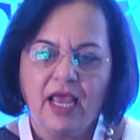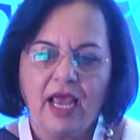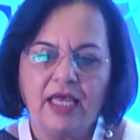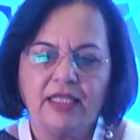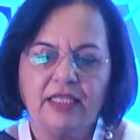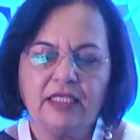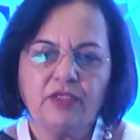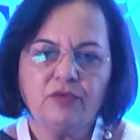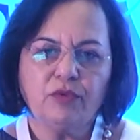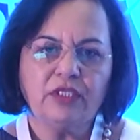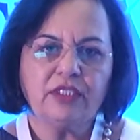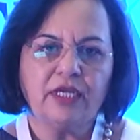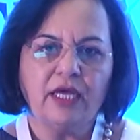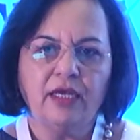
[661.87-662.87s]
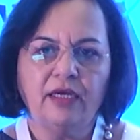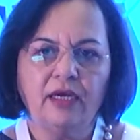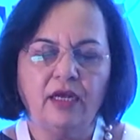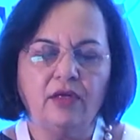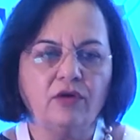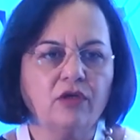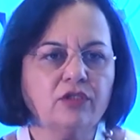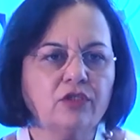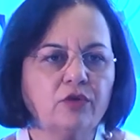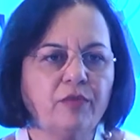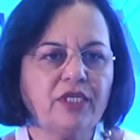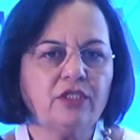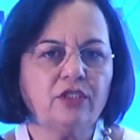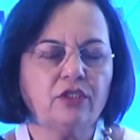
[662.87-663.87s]
And this was done not so
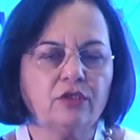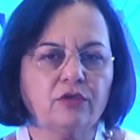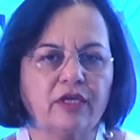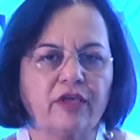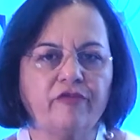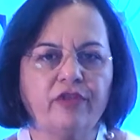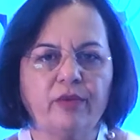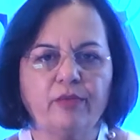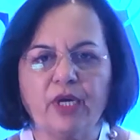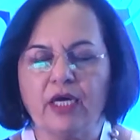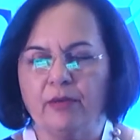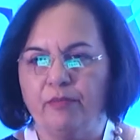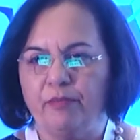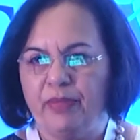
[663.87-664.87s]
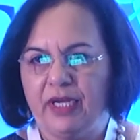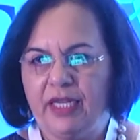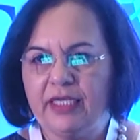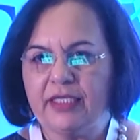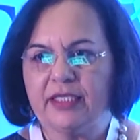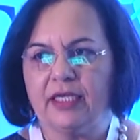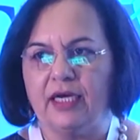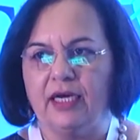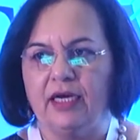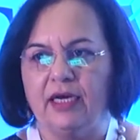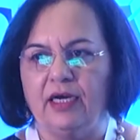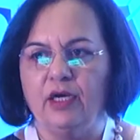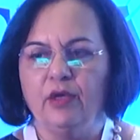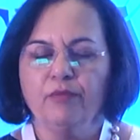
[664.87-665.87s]
much to give them a complete
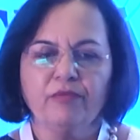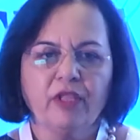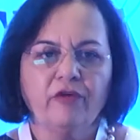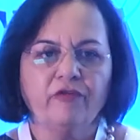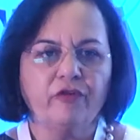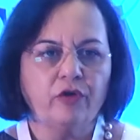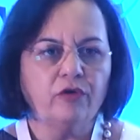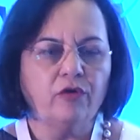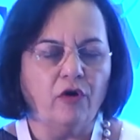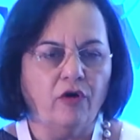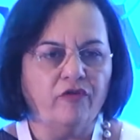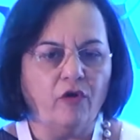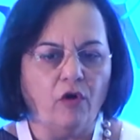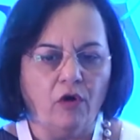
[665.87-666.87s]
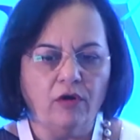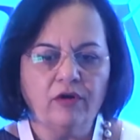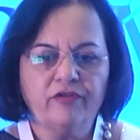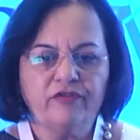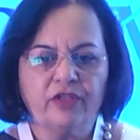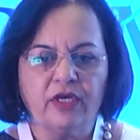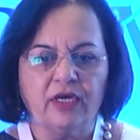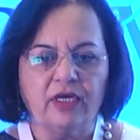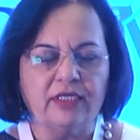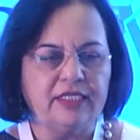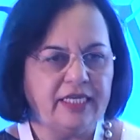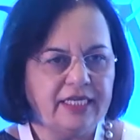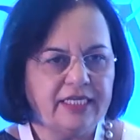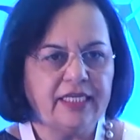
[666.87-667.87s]
view of all of the
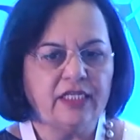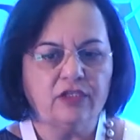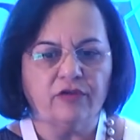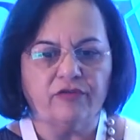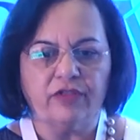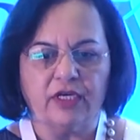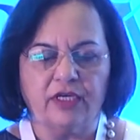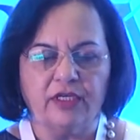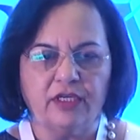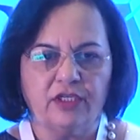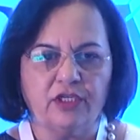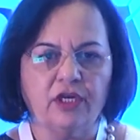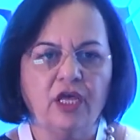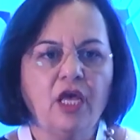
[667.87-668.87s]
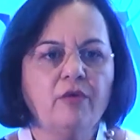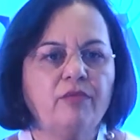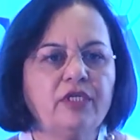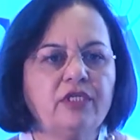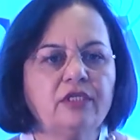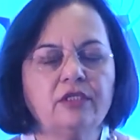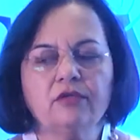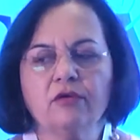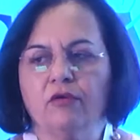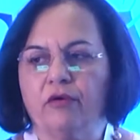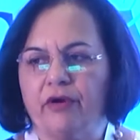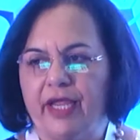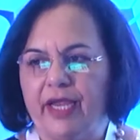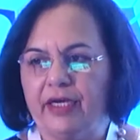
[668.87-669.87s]
details of the condition, but just to
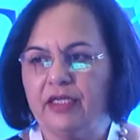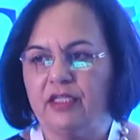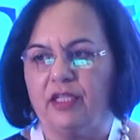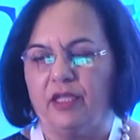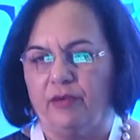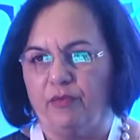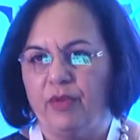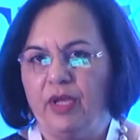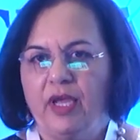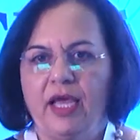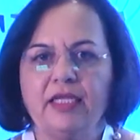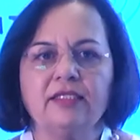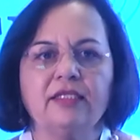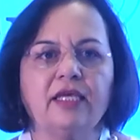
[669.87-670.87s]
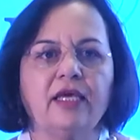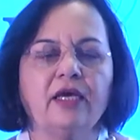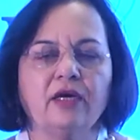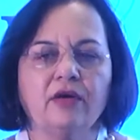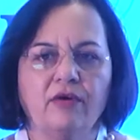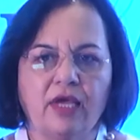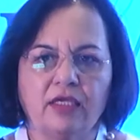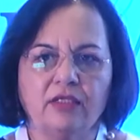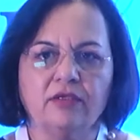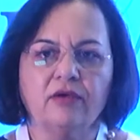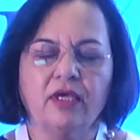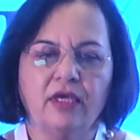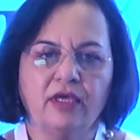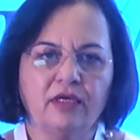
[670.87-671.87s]
orient them and say, okay, so
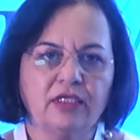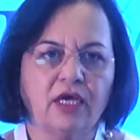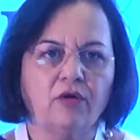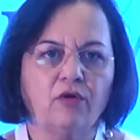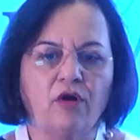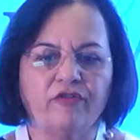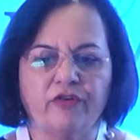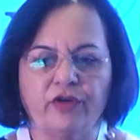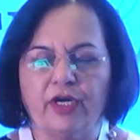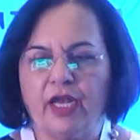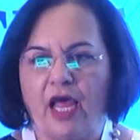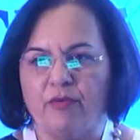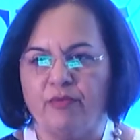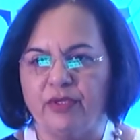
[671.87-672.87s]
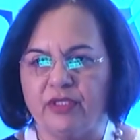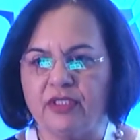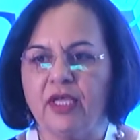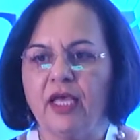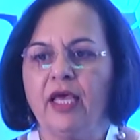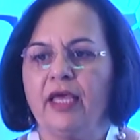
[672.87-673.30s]
here's how often it happens.